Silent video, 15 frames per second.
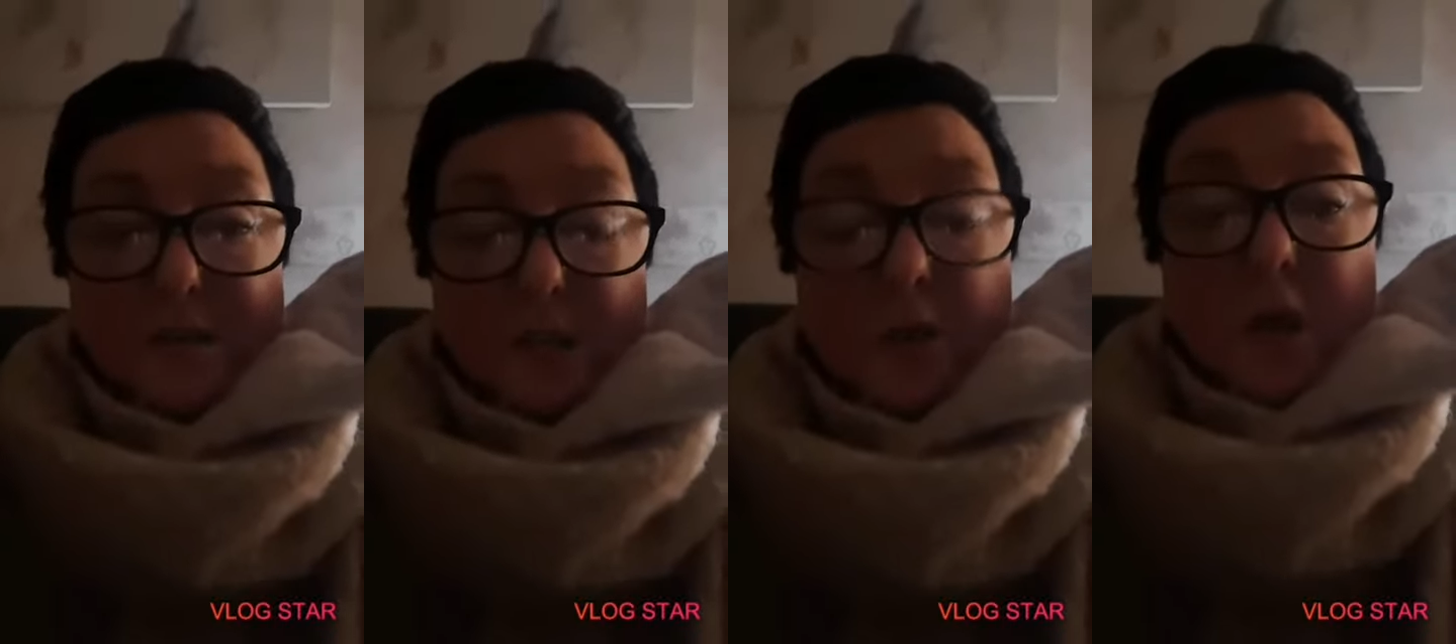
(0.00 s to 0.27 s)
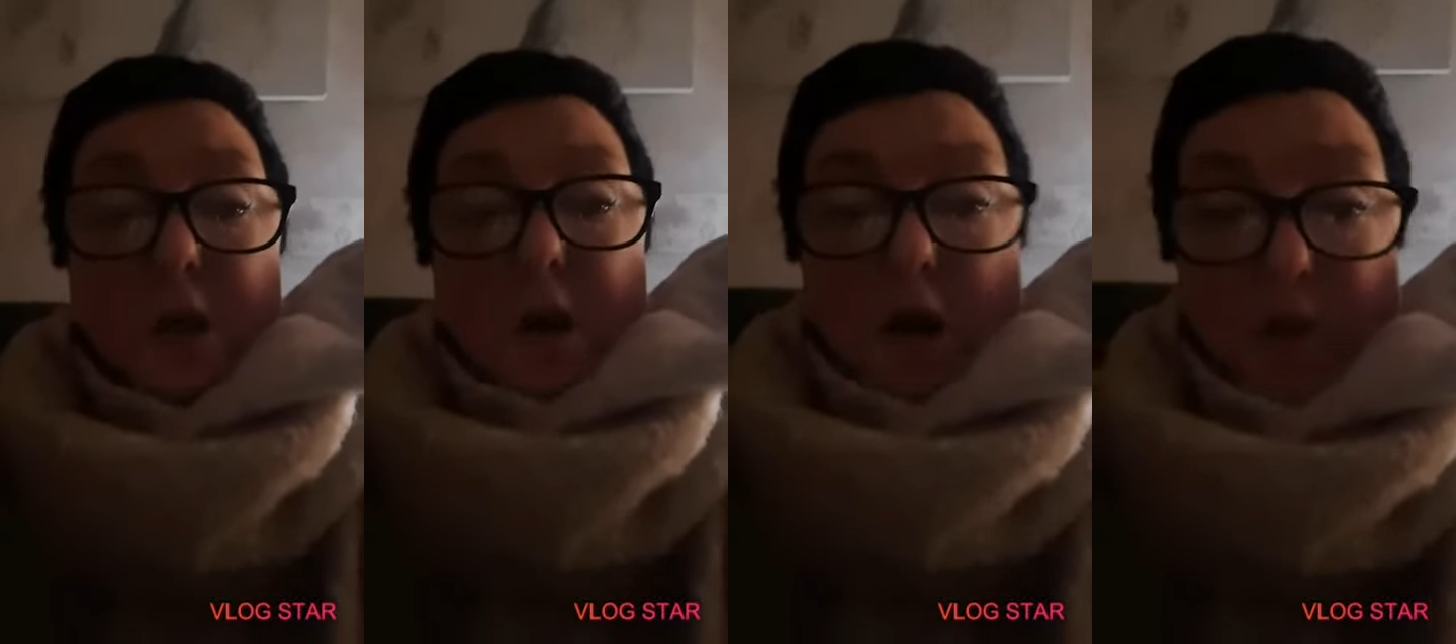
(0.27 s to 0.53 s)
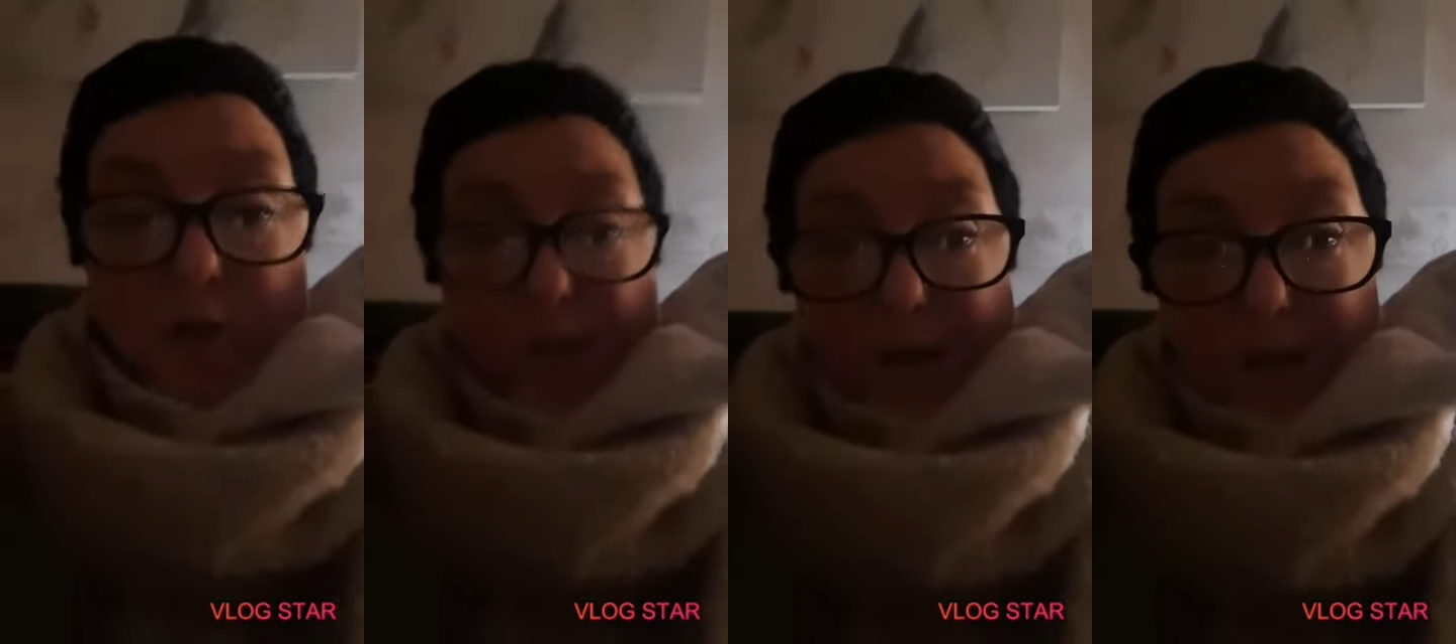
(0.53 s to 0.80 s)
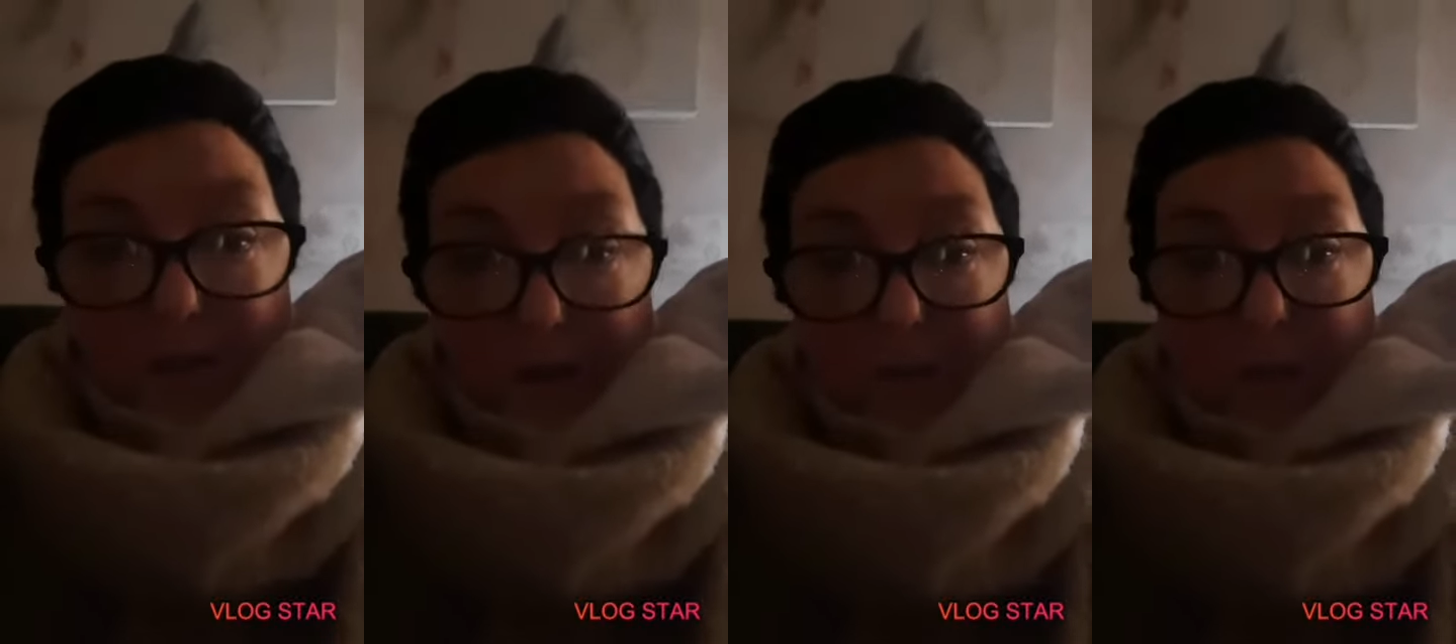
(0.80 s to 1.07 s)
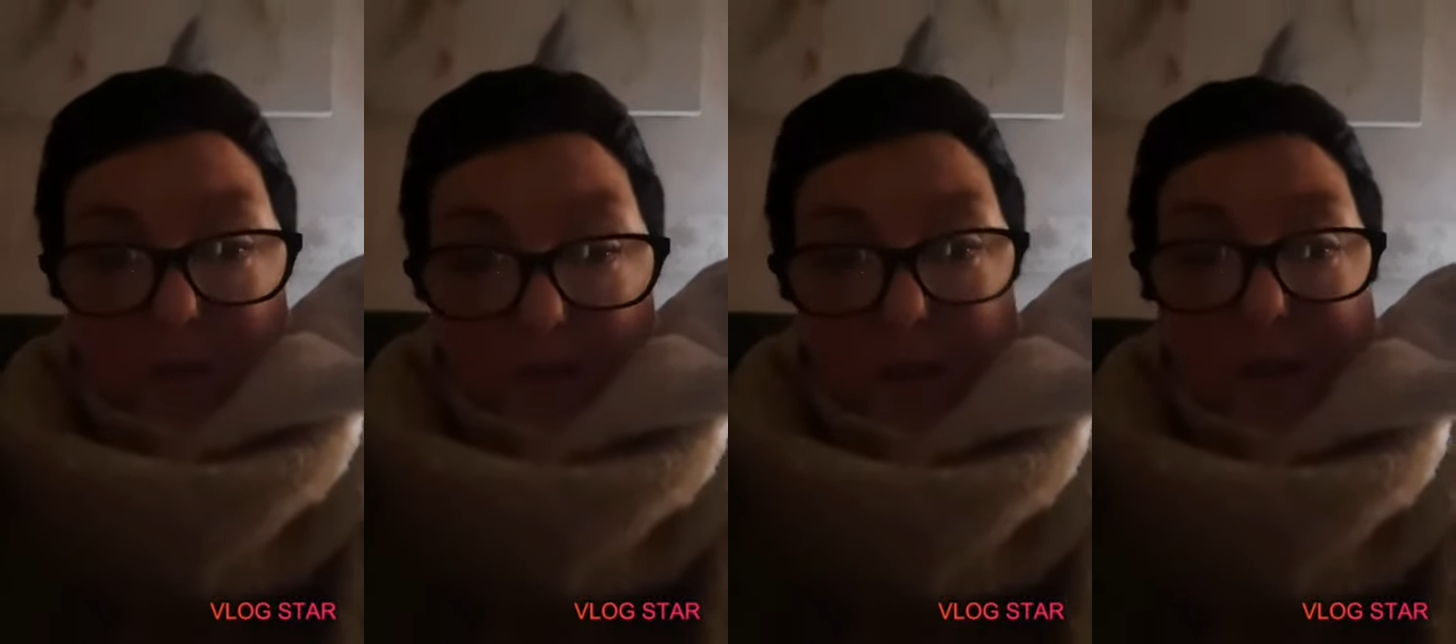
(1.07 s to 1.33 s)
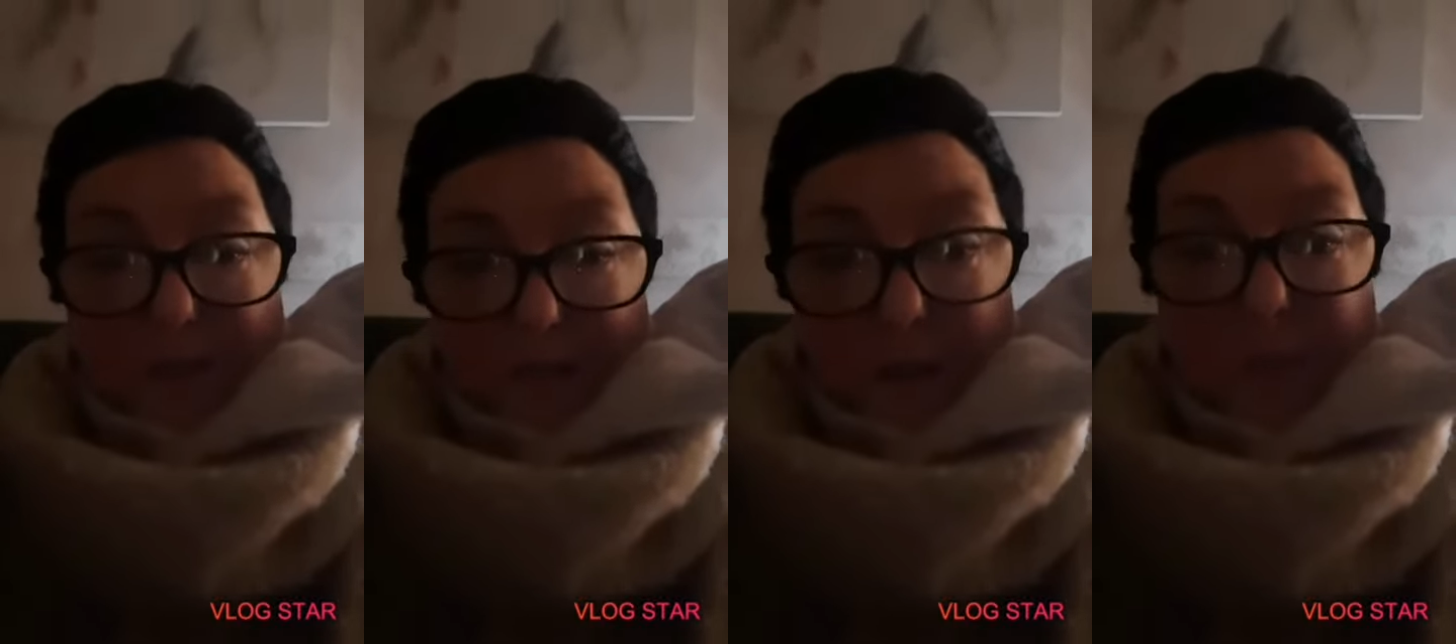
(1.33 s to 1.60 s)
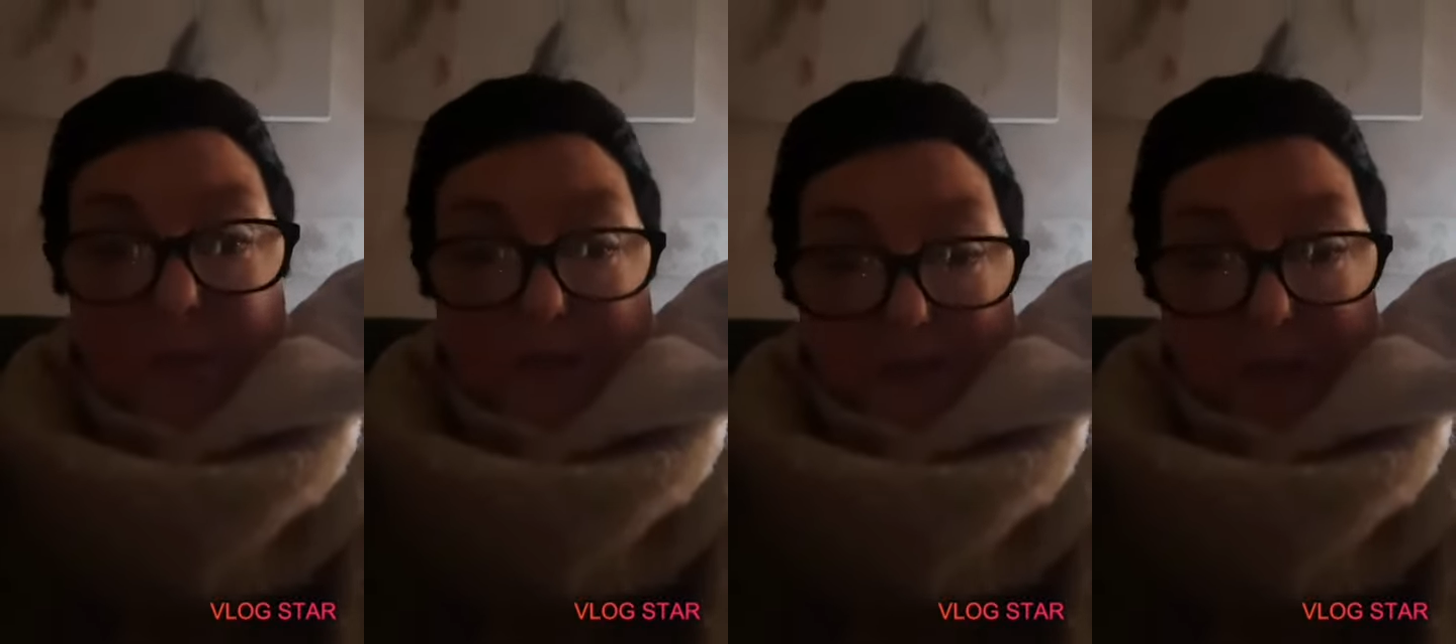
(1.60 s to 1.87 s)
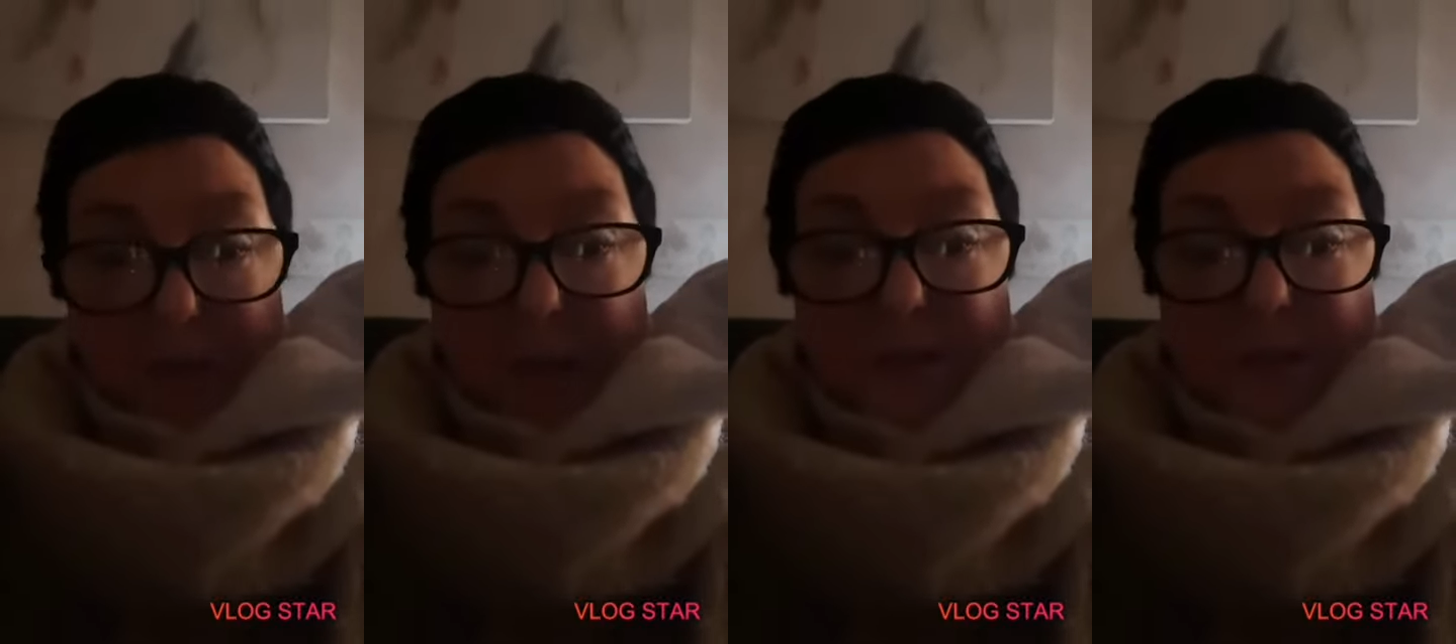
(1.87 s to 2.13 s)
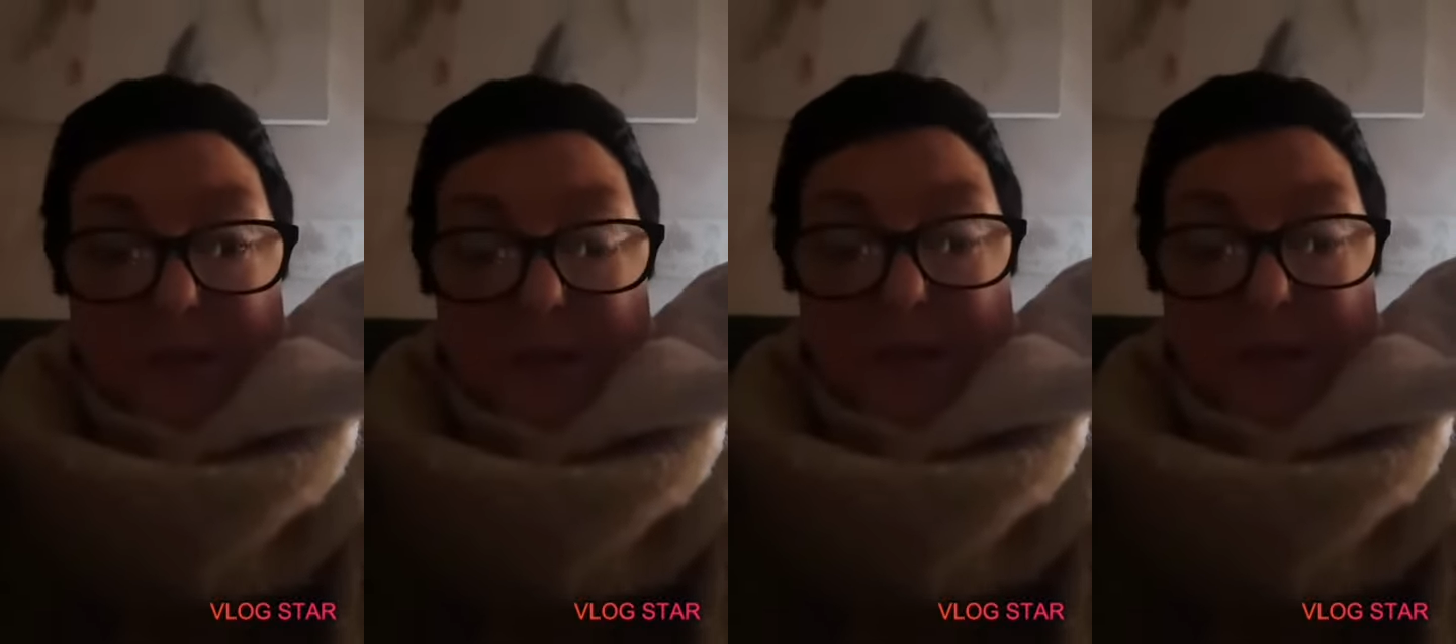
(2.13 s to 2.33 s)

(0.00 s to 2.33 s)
So I think I might do that in the next couple of days,